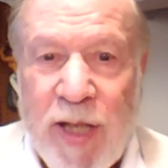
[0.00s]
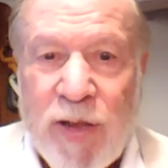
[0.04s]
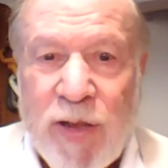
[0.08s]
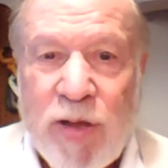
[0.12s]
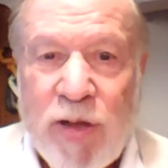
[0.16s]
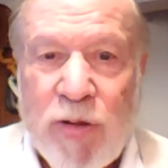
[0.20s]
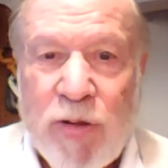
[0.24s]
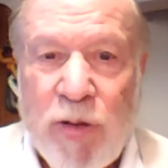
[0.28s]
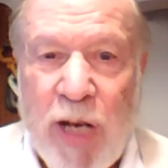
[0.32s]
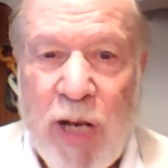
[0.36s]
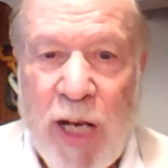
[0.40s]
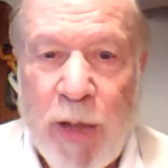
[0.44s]

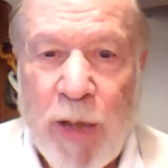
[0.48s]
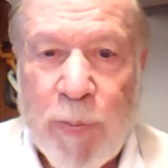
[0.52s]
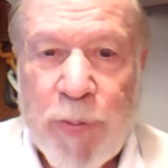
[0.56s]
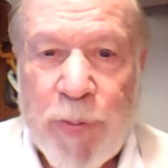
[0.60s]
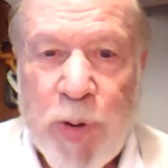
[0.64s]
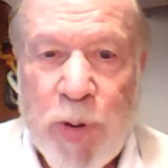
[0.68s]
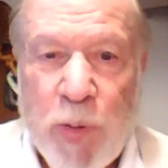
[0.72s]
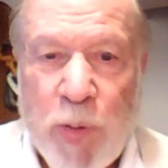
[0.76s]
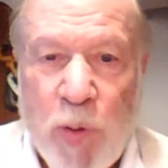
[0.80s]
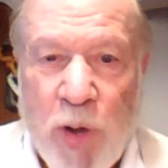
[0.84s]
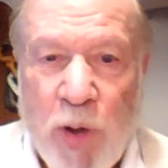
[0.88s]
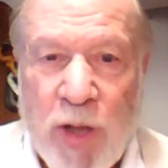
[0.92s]
to help
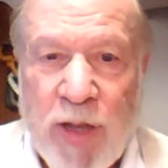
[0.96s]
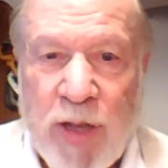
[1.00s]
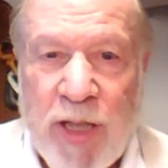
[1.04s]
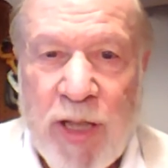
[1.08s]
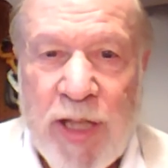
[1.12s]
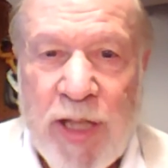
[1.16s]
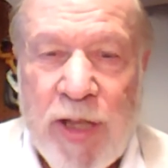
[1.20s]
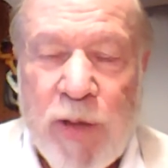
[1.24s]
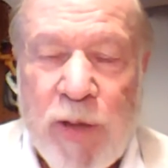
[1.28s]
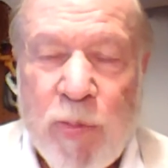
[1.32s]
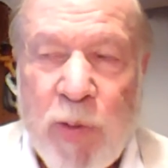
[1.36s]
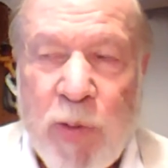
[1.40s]
New
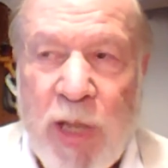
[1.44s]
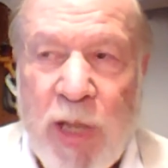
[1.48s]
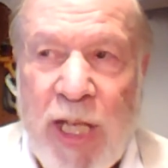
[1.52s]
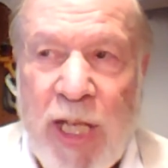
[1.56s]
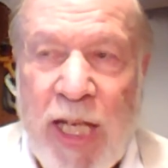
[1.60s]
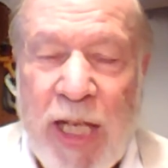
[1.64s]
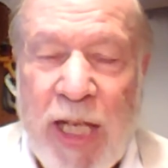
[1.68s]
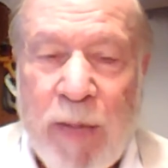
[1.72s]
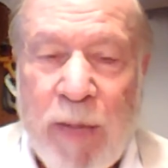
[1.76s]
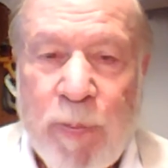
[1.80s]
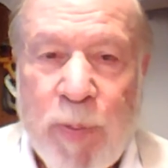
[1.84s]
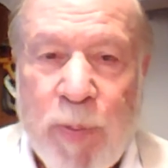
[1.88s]
Orleans. We
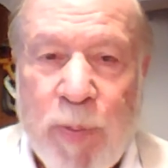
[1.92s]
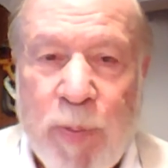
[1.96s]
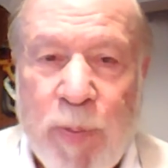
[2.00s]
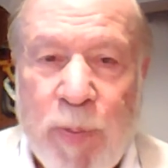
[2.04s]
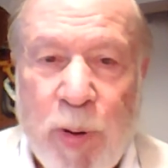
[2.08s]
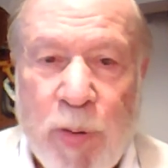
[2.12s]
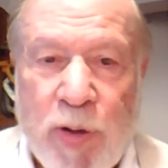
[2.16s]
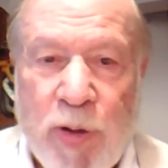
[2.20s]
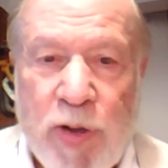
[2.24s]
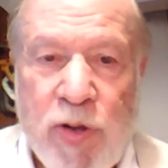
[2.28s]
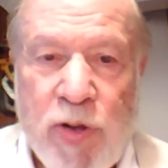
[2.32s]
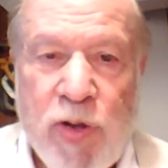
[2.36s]
had
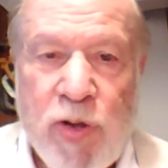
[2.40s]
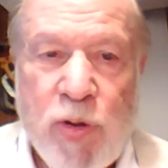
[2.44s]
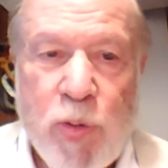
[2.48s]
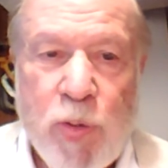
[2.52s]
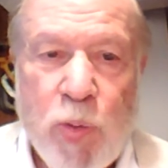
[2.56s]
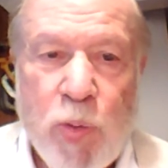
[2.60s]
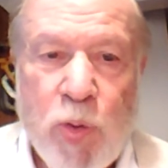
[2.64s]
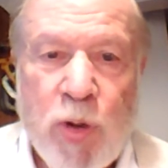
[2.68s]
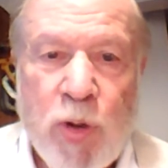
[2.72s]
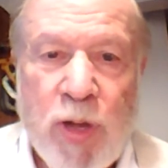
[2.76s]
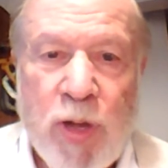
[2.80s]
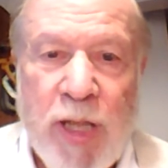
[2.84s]
both a
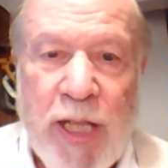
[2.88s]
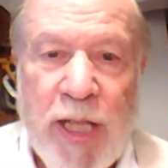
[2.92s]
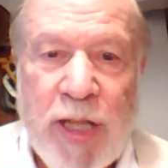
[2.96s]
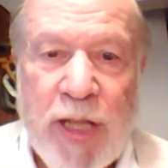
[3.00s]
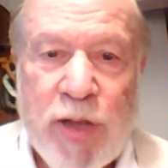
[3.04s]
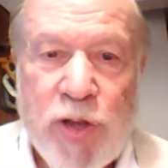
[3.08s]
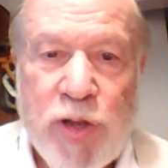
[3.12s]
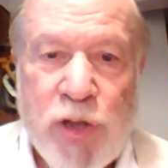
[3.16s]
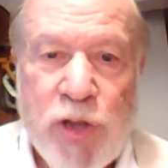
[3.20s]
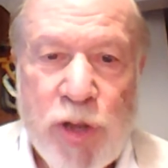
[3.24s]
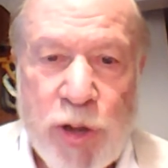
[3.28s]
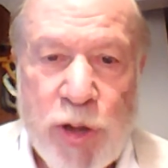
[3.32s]
school and
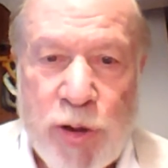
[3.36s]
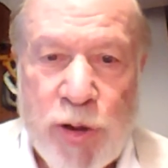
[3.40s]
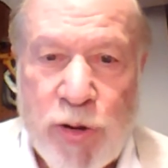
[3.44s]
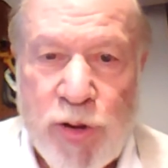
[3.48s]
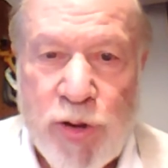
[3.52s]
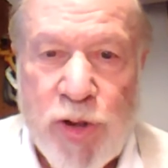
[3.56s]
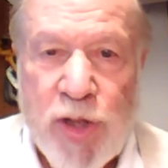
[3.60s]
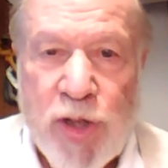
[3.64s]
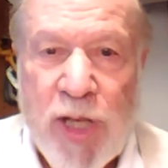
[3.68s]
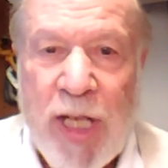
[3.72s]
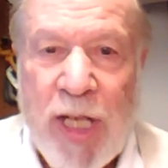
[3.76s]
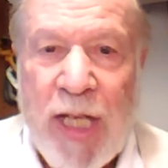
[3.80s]
a
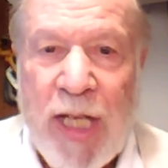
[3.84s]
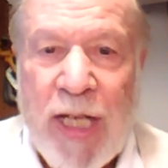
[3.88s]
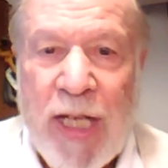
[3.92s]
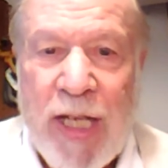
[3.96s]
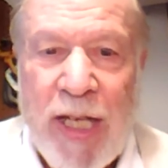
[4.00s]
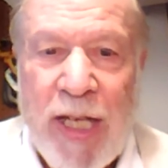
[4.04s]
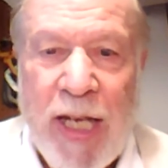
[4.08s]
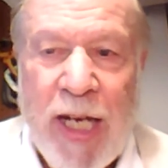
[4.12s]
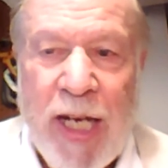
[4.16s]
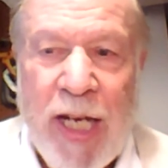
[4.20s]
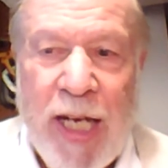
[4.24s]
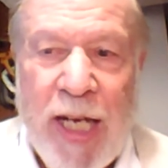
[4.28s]
church,
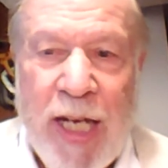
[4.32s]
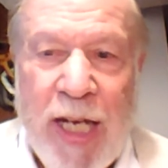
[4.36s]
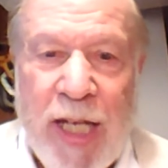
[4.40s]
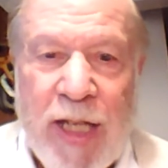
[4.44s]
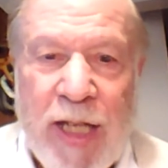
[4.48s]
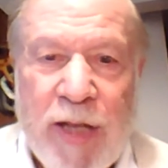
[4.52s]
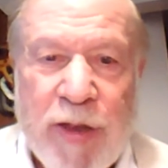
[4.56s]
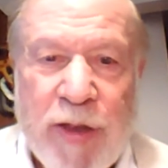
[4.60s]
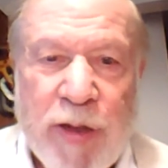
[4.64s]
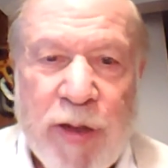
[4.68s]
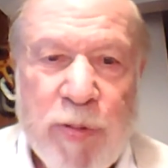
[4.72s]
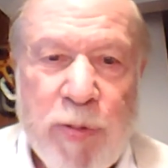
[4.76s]
and
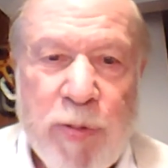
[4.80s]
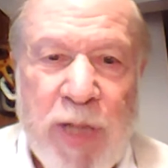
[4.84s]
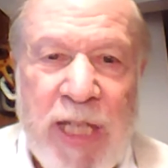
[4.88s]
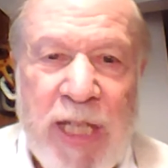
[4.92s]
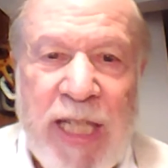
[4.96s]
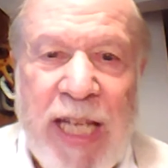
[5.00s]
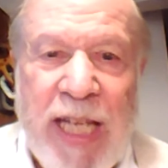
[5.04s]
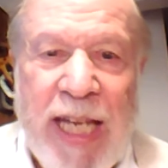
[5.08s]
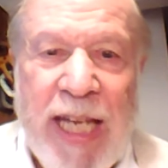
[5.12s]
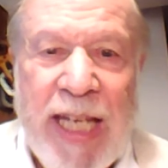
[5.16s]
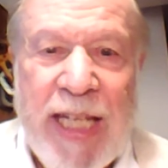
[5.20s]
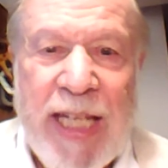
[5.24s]
in three
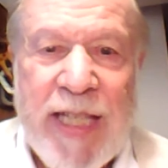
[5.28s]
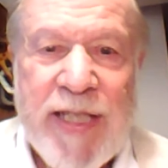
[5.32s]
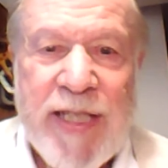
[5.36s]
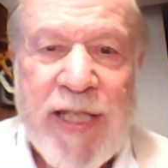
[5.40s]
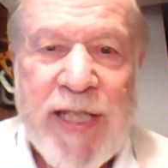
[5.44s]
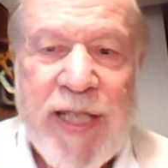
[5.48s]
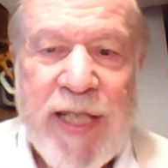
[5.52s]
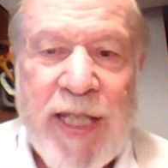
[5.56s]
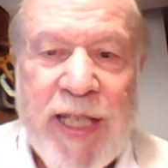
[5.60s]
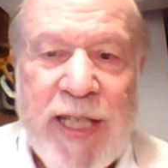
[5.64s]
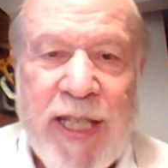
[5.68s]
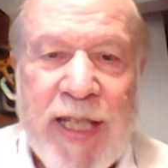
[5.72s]

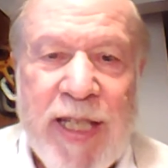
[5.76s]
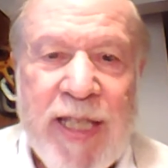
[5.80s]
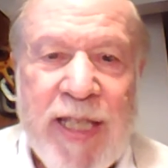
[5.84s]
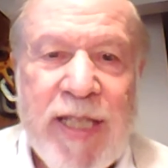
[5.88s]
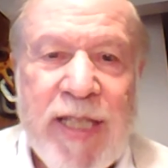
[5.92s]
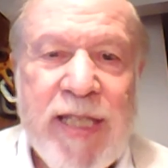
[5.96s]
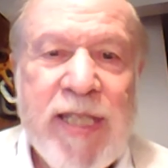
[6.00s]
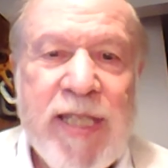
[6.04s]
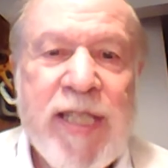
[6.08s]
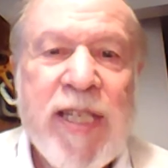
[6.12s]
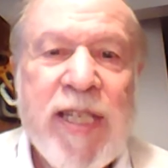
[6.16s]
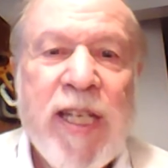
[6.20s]
days, the
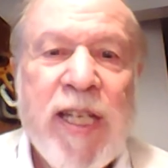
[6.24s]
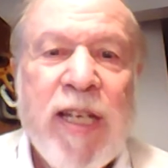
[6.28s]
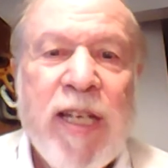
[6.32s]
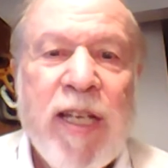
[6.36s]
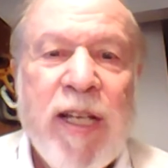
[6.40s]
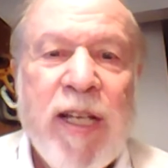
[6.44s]
kids.